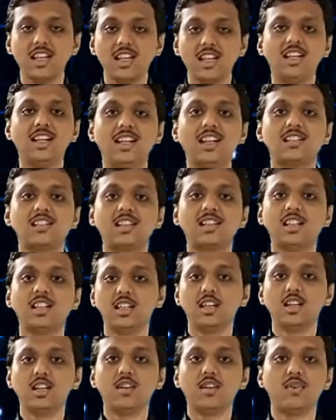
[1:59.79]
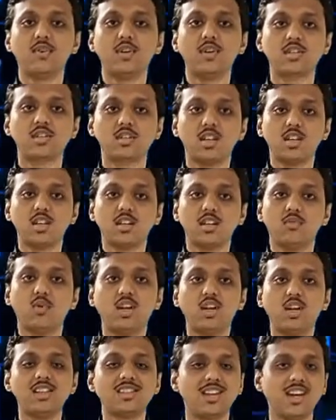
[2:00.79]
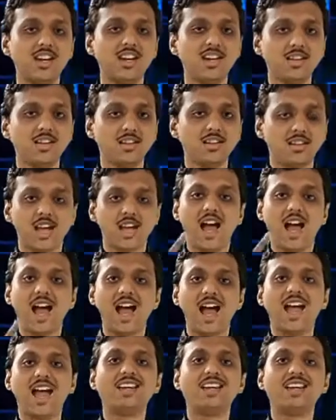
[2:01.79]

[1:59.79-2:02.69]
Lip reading: Let's see. First, what is I? I